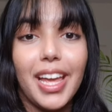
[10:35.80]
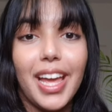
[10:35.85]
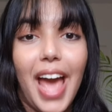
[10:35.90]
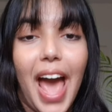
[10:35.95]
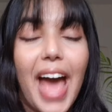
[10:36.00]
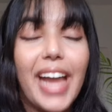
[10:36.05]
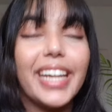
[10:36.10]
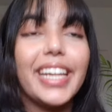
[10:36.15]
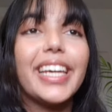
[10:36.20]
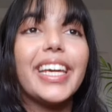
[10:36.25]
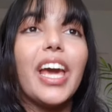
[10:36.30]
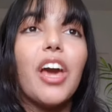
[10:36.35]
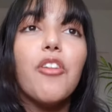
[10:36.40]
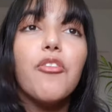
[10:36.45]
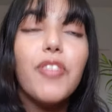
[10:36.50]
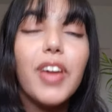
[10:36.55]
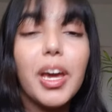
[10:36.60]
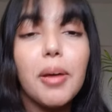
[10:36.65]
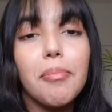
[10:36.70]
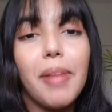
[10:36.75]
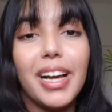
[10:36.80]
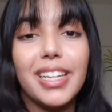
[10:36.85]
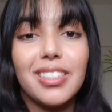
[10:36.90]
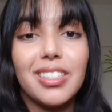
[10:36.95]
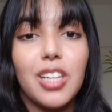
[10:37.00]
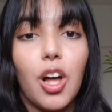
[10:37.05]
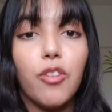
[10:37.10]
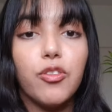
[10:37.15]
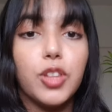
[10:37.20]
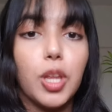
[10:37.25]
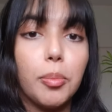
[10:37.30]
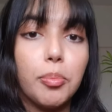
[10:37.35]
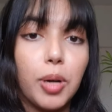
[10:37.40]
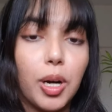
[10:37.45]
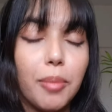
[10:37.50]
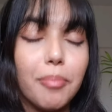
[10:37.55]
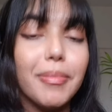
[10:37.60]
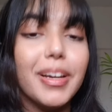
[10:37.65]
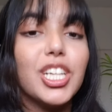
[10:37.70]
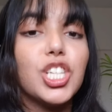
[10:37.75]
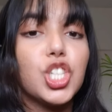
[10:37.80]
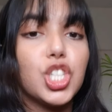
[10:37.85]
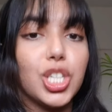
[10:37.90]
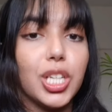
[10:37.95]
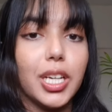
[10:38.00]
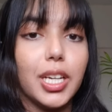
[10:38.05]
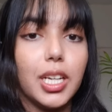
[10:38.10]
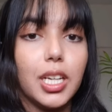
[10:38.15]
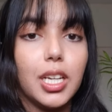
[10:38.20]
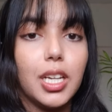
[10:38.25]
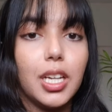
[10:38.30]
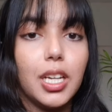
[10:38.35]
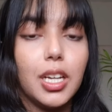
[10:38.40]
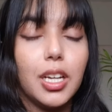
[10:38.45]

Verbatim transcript: and giving myself the permission